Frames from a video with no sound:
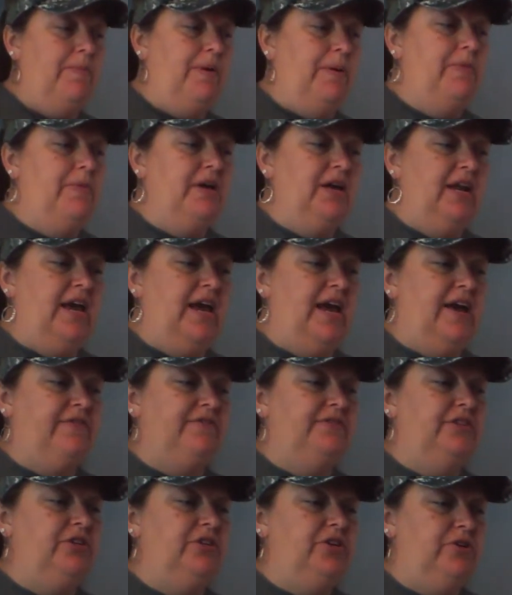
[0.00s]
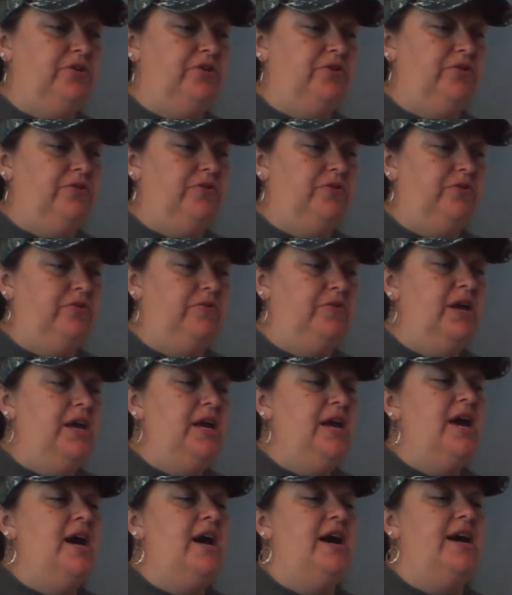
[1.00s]
I'm going to have to do
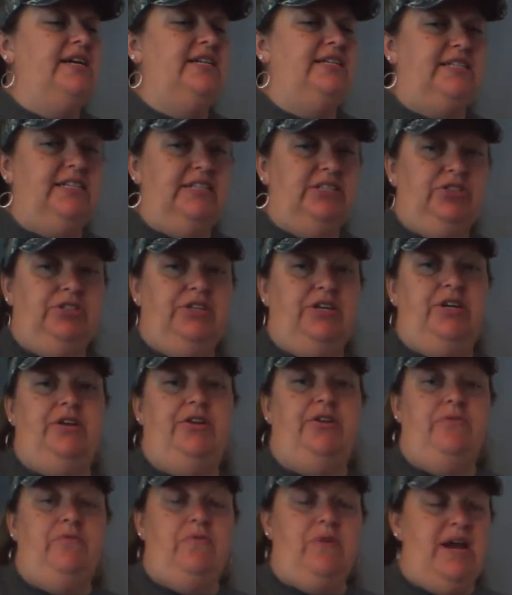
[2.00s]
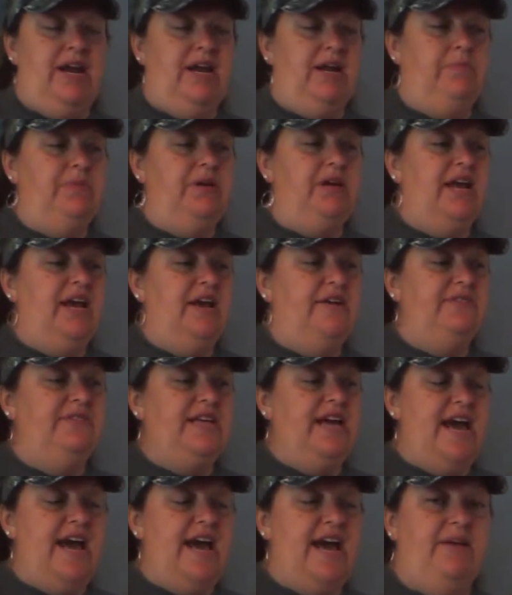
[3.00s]
addition, right? I'm going to have
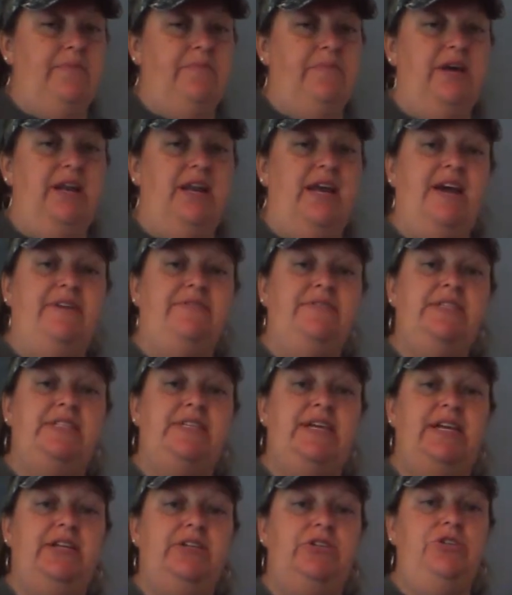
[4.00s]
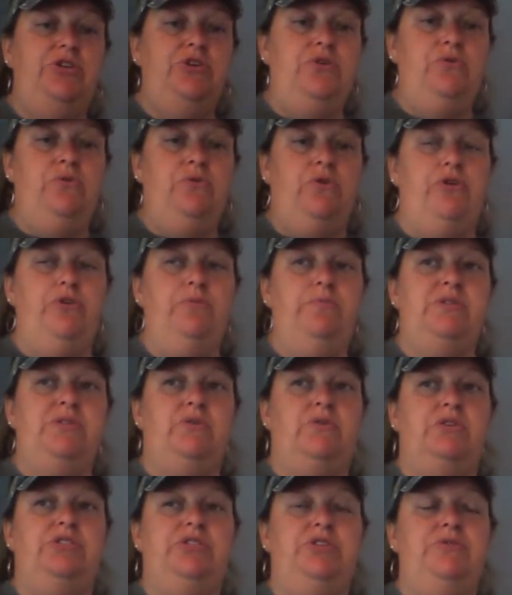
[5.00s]
to add. I'm going to have to take 2 groups
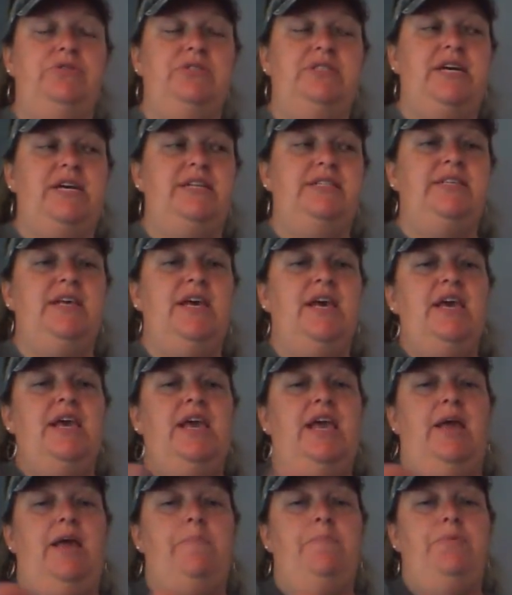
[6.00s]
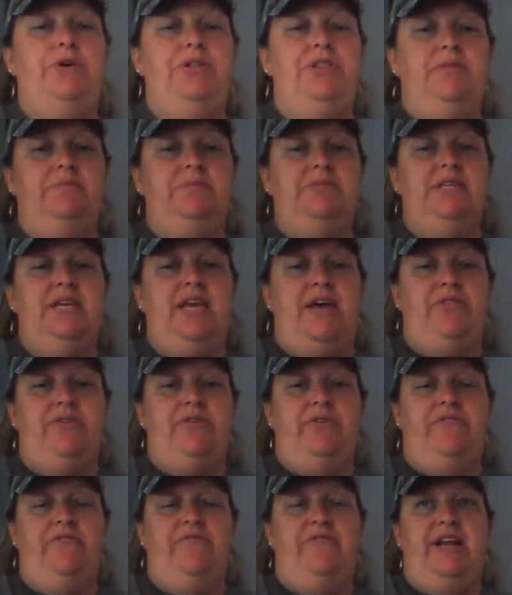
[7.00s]
or 2 sets and put them
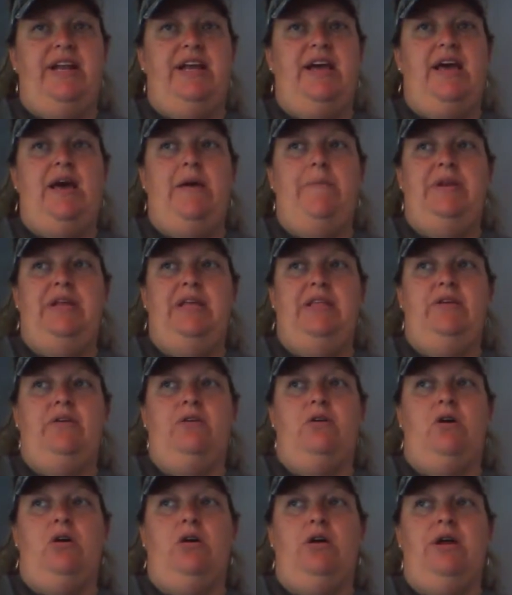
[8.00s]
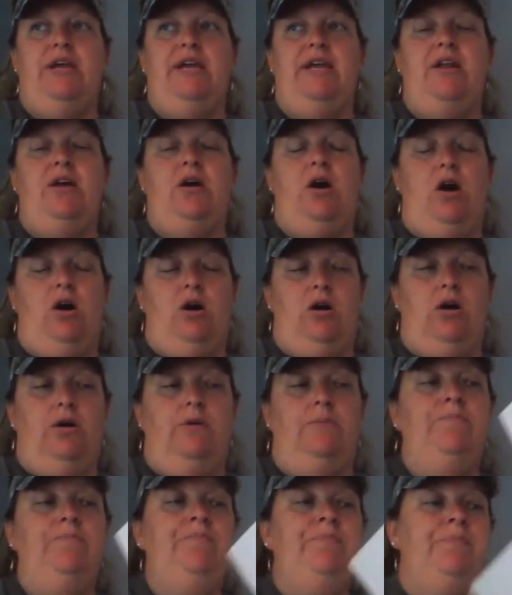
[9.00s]
together to find out how many there are in
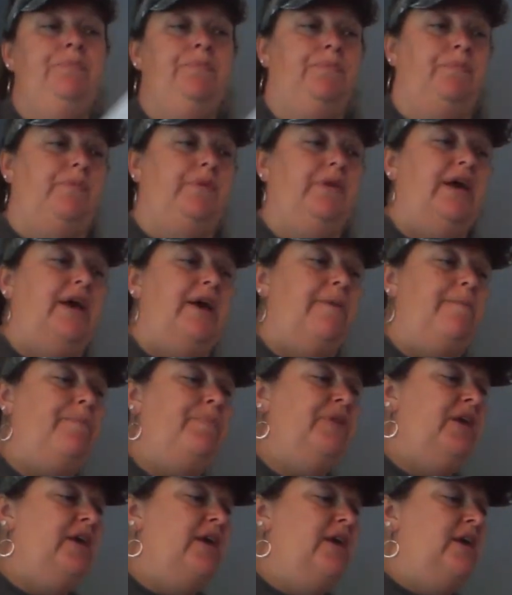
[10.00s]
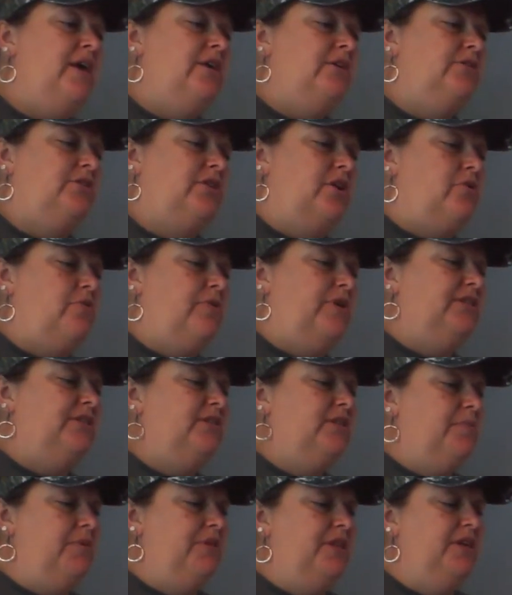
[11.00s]
all. Okay? So in
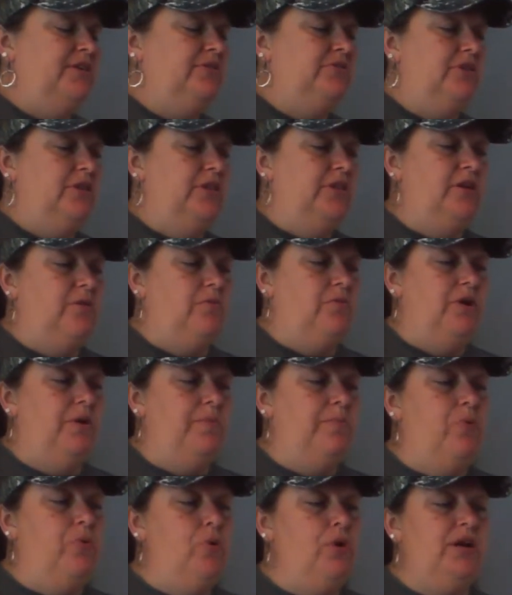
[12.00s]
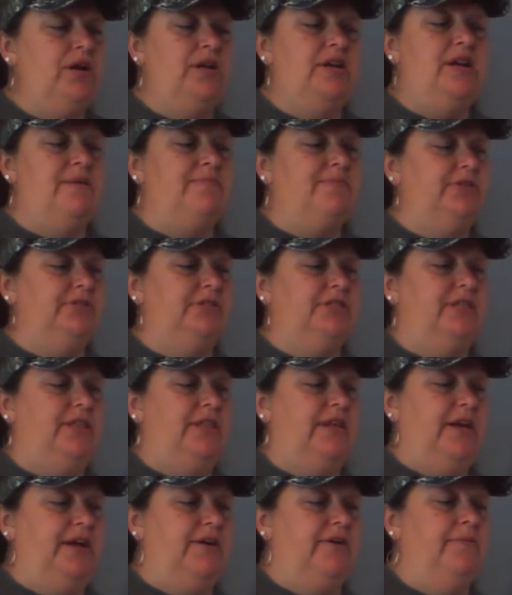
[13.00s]
some of these, there were important numbers
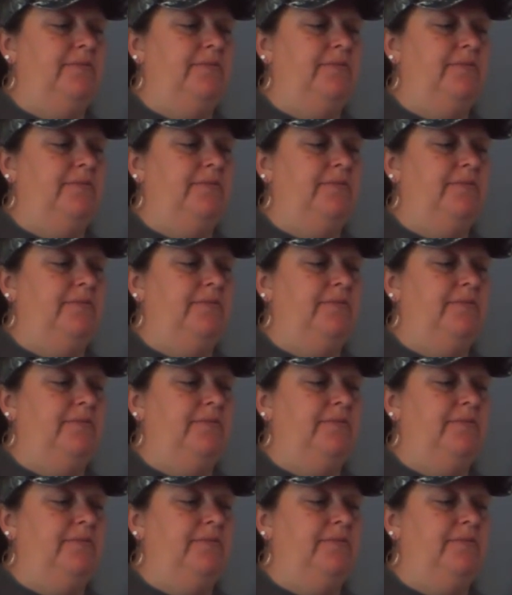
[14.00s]
in there.